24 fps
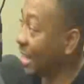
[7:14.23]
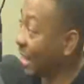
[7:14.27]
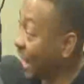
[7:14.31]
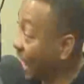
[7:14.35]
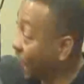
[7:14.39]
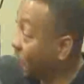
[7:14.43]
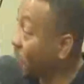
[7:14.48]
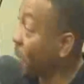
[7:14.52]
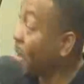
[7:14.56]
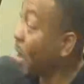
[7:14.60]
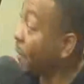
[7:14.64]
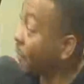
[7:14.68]
He
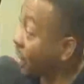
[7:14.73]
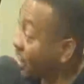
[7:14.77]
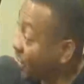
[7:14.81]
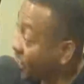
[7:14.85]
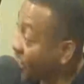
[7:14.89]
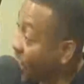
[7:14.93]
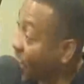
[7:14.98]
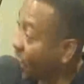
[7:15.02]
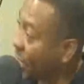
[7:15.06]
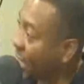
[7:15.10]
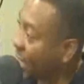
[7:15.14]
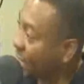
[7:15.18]
kicked me off the
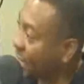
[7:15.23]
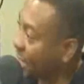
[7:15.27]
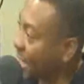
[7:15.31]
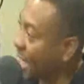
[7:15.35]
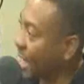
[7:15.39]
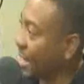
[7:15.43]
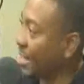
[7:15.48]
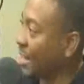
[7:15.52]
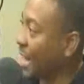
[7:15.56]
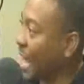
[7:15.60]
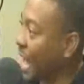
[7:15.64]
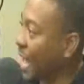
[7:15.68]
show, and he
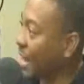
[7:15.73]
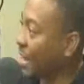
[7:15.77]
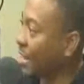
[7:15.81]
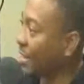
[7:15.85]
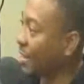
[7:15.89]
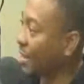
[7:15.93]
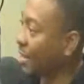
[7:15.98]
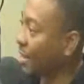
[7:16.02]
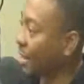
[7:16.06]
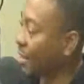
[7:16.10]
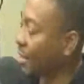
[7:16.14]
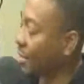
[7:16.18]
said that
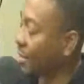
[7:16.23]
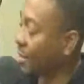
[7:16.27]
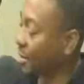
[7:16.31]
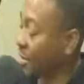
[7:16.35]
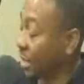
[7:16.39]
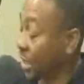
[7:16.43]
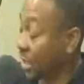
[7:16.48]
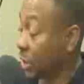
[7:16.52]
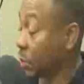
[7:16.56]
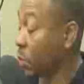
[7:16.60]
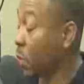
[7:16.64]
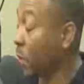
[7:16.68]

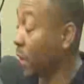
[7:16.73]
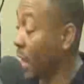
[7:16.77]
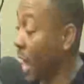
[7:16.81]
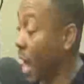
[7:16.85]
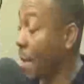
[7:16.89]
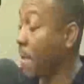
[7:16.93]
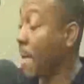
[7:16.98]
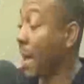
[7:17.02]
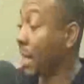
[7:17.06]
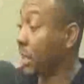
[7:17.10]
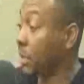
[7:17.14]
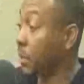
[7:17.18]
this is what
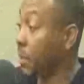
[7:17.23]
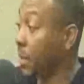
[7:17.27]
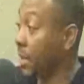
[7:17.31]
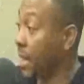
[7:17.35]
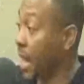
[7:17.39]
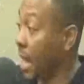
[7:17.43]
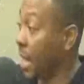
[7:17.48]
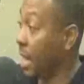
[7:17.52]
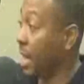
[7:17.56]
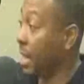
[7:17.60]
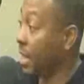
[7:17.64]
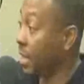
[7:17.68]
got back to me,
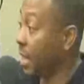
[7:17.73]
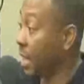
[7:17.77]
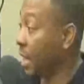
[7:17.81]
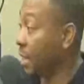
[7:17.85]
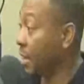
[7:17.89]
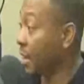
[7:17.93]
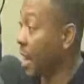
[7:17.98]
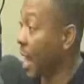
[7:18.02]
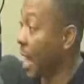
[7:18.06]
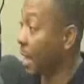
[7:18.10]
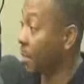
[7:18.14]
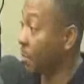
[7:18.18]
that he
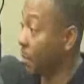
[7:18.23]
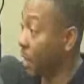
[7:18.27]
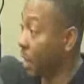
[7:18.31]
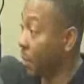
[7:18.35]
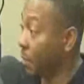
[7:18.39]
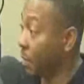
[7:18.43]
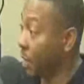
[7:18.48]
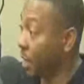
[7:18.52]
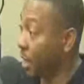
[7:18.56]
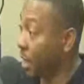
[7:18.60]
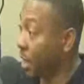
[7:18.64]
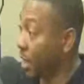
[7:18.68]
didn't like
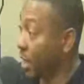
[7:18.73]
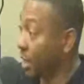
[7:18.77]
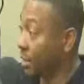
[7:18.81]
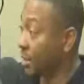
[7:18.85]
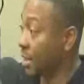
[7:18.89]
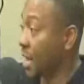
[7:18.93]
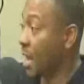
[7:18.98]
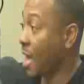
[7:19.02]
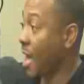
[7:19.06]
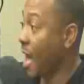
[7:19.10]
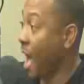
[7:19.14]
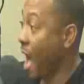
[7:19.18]
me
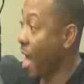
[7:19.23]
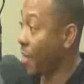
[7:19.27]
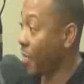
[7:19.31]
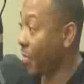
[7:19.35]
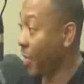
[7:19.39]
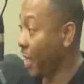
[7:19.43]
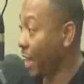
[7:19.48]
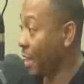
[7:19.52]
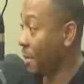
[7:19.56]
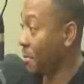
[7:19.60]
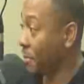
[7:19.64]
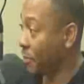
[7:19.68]
because I
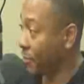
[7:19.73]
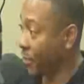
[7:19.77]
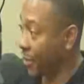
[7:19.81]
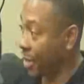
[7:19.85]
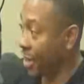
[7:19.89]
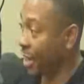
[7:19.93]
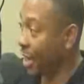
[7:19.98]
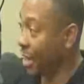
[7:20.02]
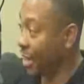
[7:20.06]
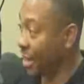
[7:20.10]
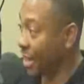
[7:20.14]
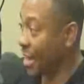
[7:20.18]
think I'm
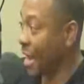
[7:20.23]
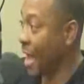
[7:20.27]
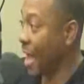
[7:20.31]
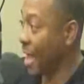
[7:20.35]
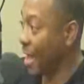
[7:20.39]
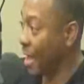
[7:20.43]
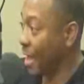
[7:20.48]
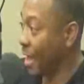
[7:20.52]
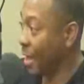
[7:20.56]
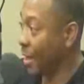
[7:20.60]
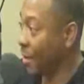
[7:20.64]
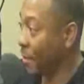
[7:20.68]
funnier than
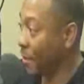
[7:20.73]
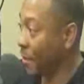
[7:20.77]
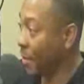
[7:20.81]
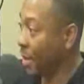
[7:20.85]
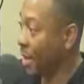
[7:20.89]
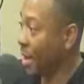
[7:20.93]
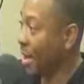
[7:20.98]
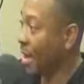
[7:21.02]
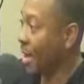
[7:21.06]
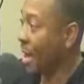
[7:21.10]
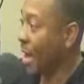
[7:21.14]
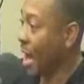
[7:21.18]
I am.
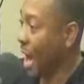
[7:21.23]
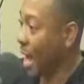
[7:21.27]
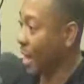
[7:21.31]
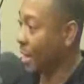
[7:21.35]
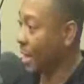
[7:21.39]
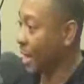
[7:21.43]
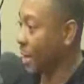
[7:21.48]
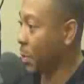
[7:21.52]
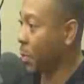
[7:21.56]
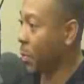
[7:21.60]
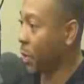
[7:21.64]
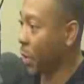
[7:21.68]
I
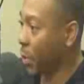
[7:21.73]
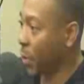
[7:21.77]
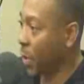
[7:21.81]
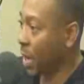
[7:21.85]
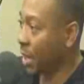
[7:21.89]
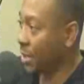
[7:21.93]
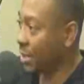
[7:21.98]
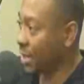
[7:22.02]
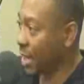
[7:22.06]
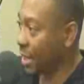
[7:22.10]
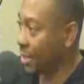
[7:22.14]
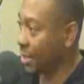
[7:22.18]
didn't want to
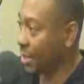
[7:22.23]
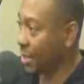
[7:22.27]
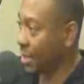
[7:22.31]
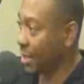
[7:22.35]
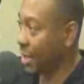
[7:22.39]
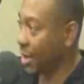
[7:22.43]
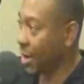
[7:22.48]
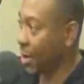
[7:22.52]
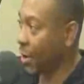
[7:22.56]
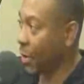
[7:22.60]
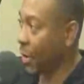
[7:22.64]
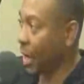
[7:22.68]
wear a
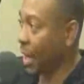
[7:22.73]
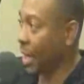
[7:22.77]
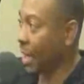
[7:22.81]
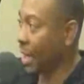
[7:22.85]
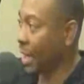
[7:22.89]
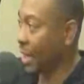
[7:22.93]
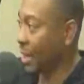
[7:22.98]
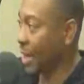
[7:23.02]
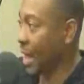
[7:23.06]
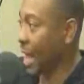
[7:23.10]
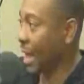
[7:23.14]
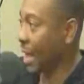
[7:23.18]
tuxedo, and he
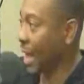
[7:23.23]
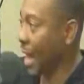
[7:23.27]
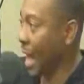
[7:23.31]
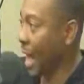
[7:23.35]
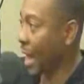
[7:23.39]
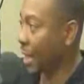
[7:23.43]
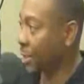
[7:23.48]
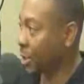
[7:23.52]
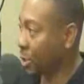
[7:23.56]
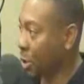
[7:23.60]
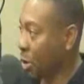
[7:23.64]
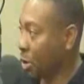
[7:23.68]
didn't like
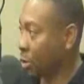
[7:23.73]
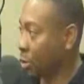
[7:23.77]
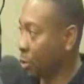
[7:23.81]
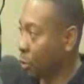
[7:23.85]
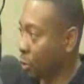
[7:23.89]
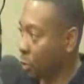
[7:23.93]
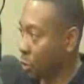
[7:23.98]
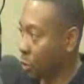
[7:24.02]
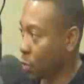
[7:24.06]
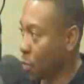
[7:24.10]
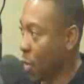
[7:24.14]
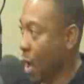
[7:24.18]
how I talked
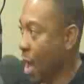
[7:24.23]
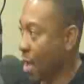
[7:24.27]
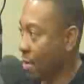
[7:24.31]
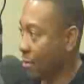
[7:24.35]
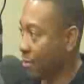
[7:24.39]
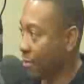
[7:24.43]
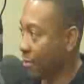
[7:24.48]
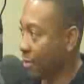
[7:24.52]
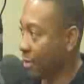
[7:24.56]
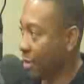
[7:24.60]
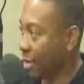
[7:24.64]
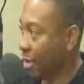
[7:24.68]
to his
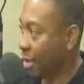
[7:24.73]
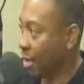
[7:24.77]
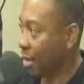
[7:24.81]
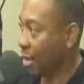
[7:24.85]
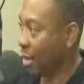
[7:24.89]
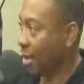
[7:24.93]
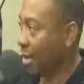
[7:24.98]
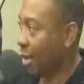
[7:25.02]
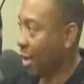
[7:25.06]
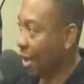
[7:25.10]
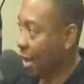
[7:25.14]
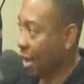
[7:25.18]
wife.
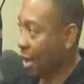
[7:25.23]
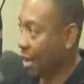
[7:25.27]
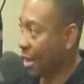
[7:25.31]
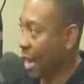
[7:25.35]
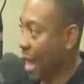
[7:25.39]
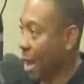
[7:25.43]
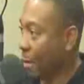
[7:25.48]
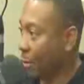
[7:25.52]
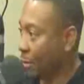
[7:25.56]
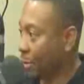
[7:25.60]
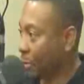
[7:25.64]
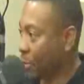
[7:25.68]
And
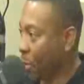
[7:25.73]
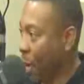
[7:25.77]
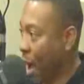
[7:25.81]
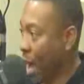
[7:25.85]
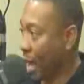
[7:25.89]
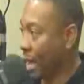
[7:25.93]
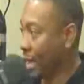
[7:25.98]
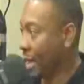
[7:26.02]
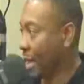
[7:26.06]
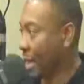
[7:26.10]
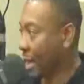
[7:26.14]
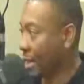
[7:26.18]
that was why
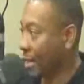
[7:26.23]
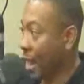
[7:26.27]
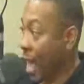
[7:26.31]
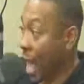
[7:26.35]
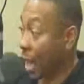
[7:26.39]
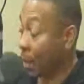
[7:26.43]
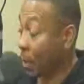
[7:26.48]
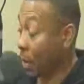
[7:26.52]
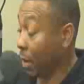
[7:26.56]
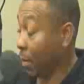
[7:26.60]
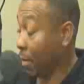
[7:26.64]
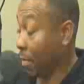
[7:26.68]
he didn't
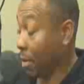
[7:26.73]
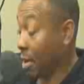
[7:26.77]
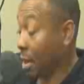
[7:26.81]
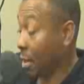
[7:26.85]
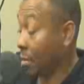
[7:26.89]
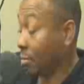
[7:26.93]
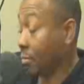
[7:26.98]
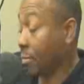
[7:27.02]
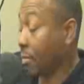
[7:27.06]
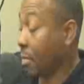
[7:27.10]
like me. But